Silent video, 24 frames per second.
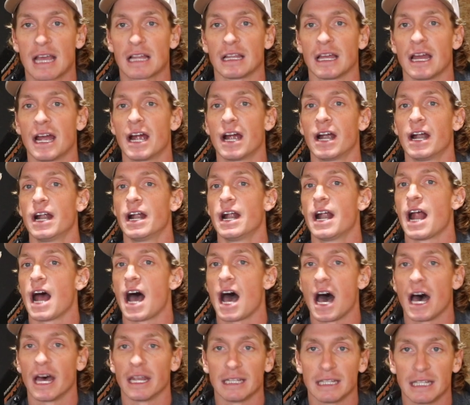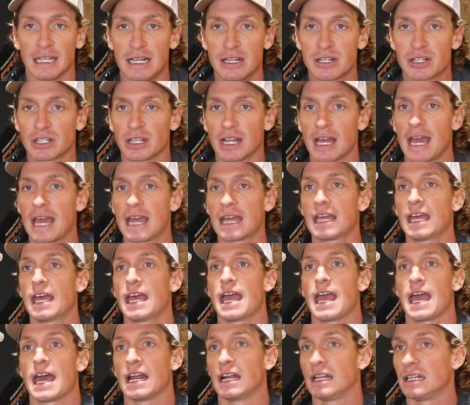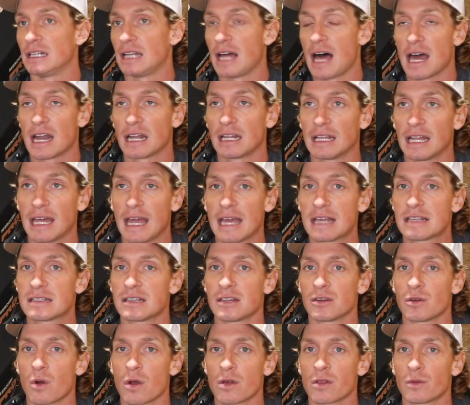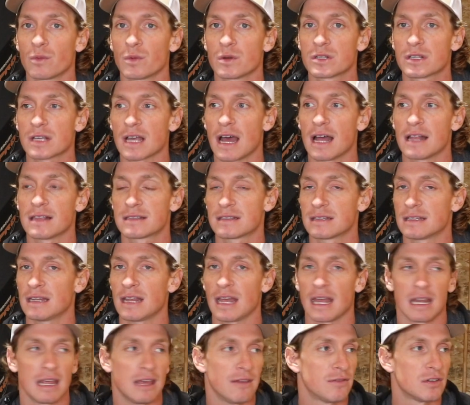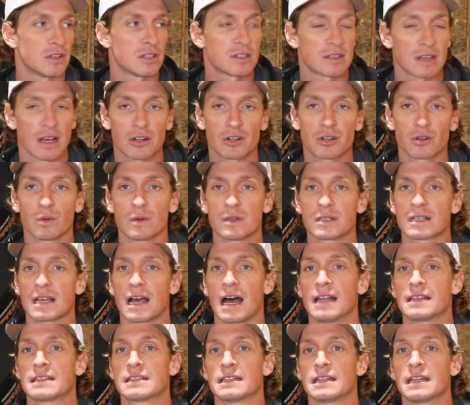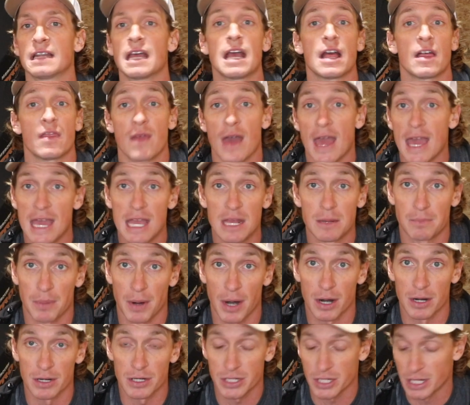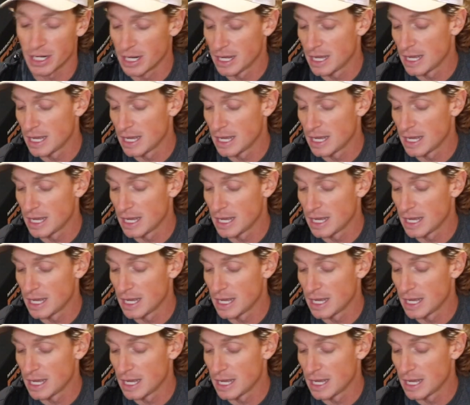Clair, on Leech Lake, and a lot of lakes in northern Wisconsin and even central Wisconsin, they eat perch.